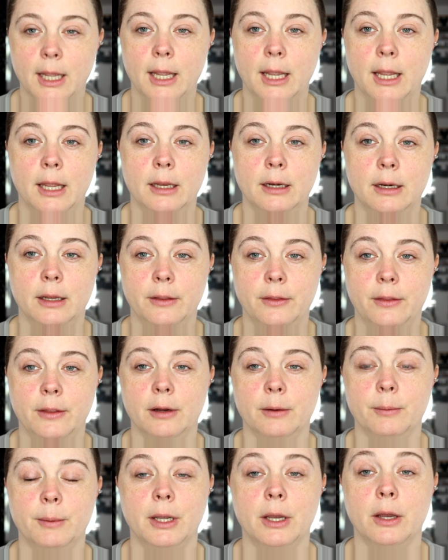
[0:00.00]
And
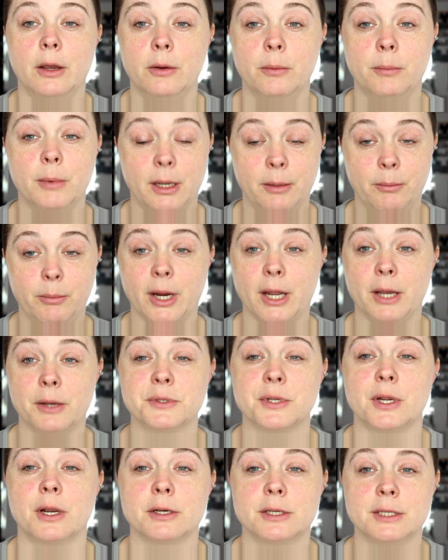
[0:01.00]
there we go, my
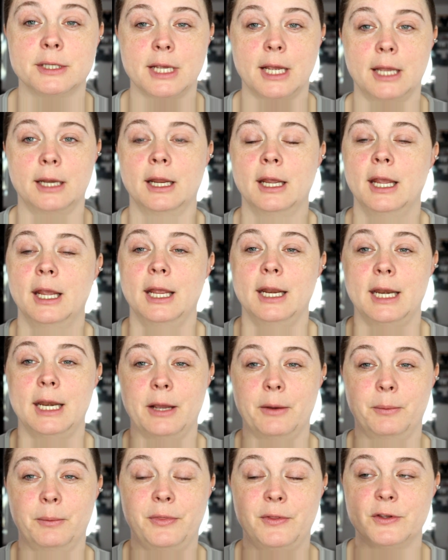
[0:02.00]
brows are set.
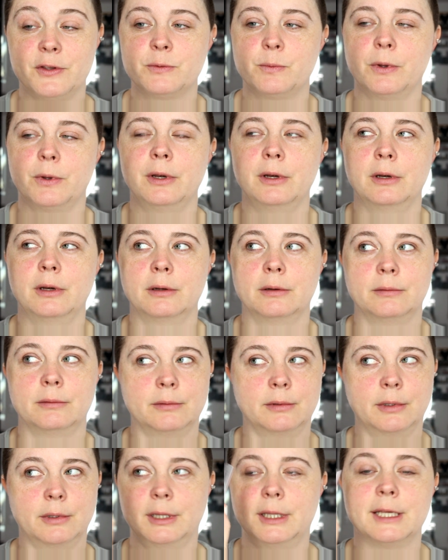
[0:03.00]
Now with this one,
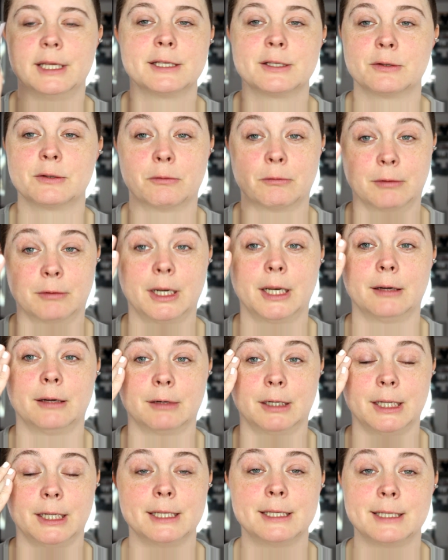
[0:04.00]
this
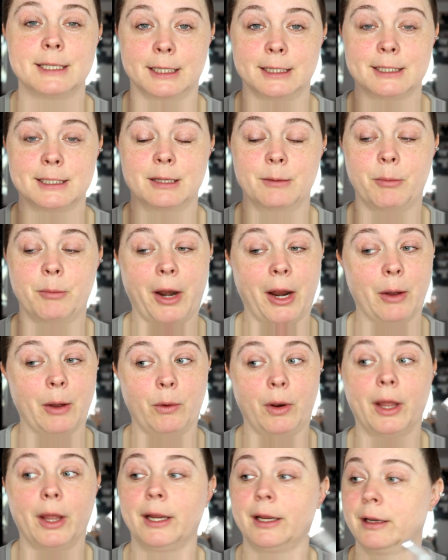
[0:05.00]
really sets the
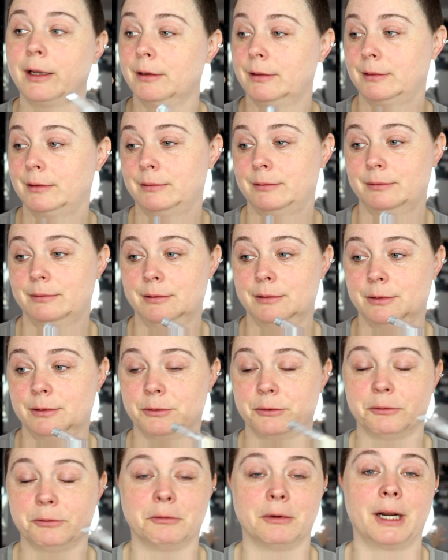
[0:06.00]
brow, like
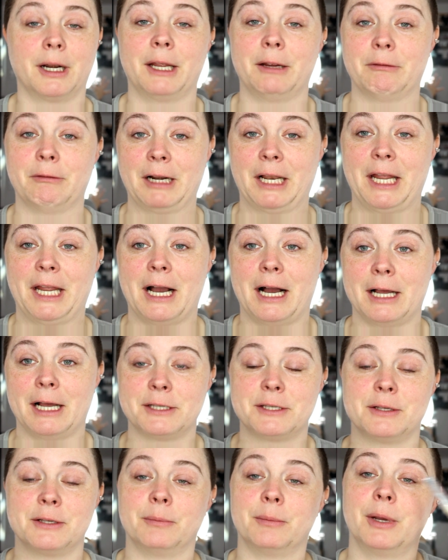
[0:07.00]
really
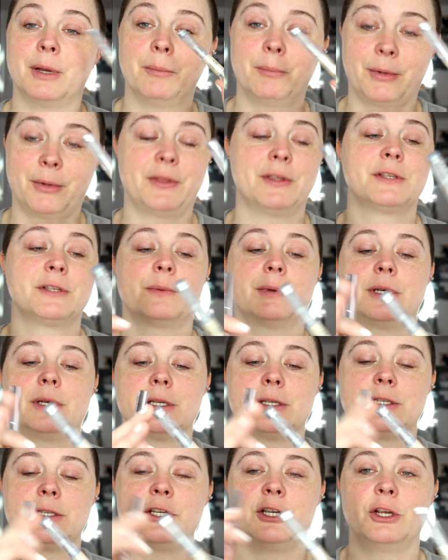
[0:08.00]
awesome. But this one
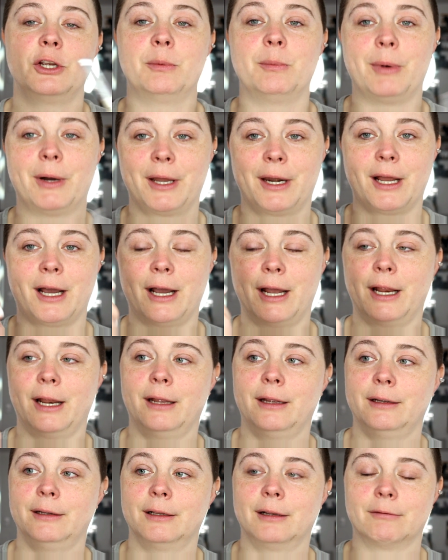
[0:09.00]
does too, but
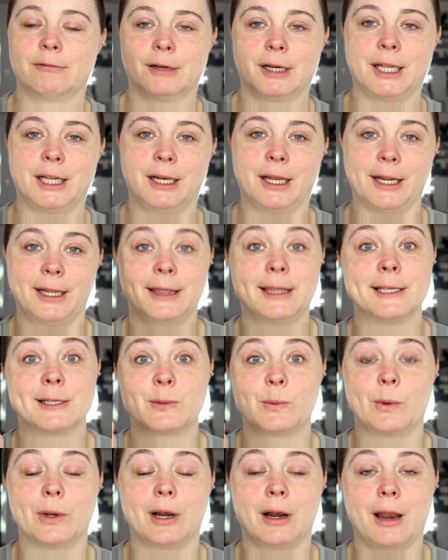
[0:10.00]
I really like
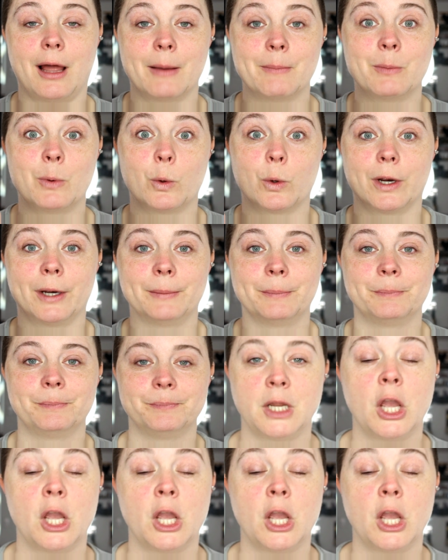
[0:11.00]
this one a lot more.